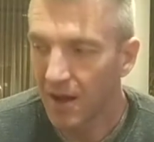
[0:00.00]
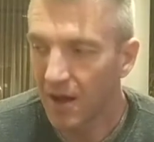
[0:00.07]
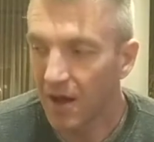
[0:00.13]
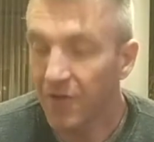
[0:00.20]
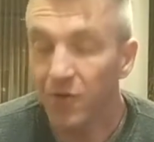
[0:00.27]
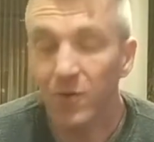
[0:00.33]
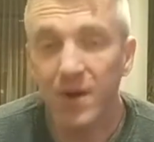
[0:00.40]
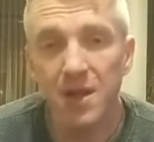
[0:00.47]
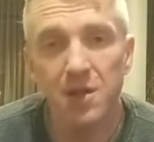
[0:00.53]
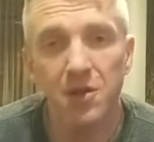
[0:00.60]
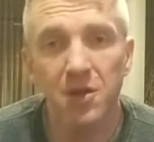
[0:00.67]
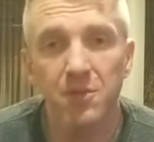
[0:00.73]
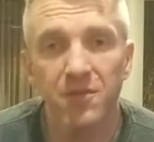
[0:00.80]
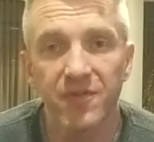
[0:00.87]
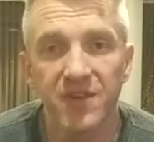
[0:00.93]
Other ways you
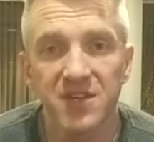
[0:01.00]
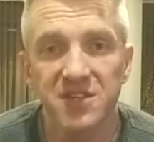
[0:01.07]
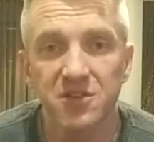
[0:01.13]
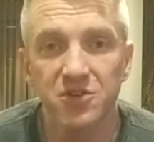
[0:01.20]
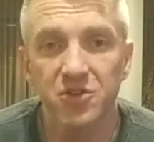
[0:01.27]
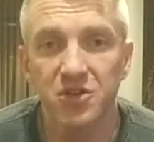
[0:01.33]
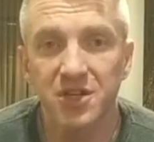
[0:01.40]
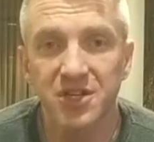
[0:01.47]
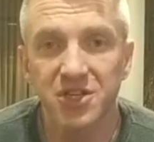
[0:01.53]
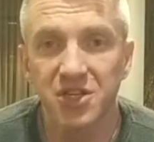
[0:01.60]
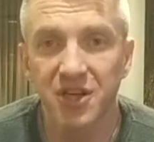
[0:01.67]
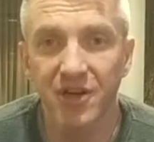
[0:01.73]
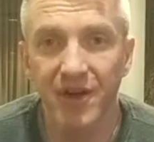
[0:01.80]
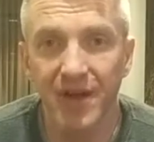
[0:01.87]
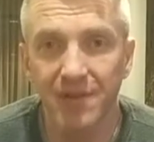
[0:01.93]
can prevent social
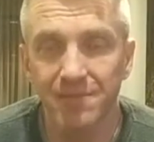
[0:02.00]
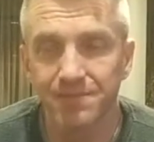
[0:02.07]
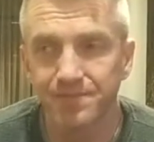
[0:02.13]
engineering.